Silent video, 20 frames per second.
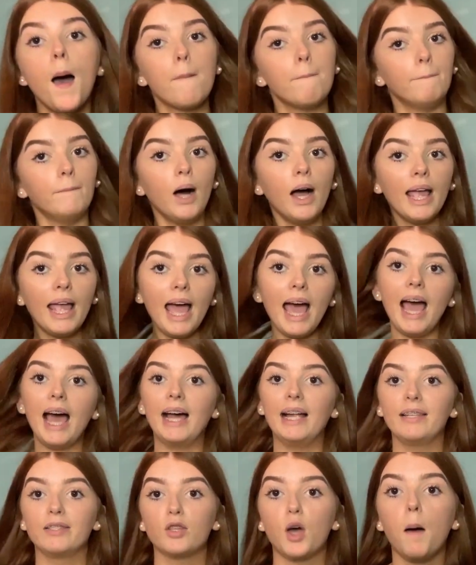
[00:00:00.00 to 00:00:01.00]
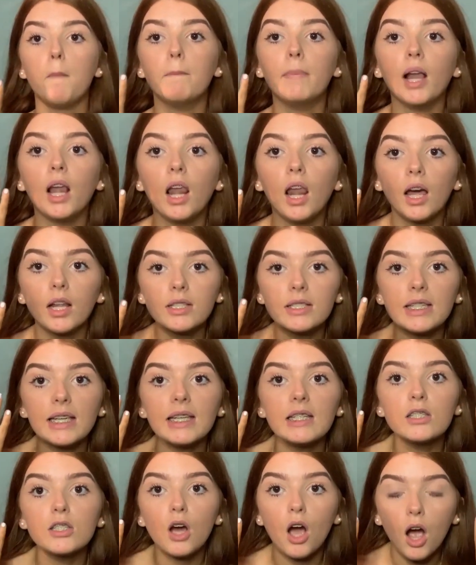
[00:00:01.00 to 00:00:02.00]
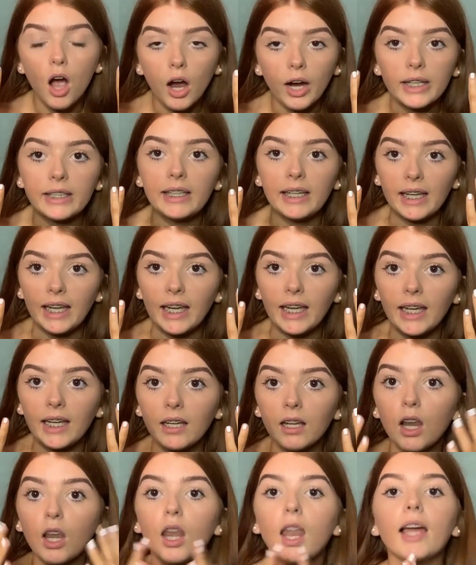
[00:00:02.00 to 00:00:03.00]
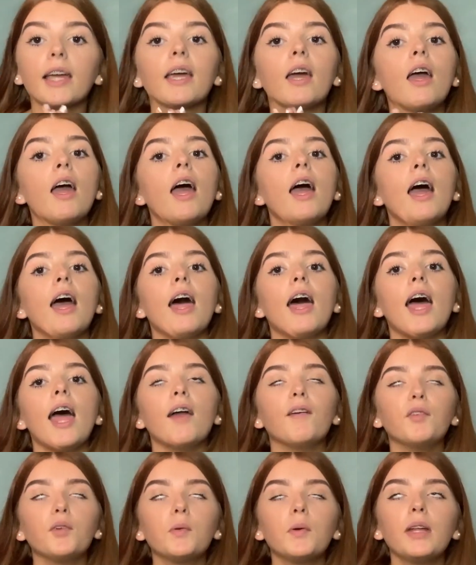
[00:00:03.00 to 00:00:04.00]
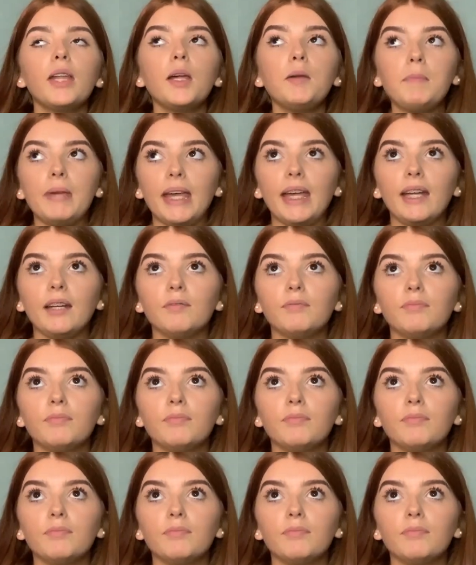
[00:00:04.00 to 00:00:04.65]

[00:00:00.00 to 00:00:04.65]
My hands are bloody tiny. Like everyone I meet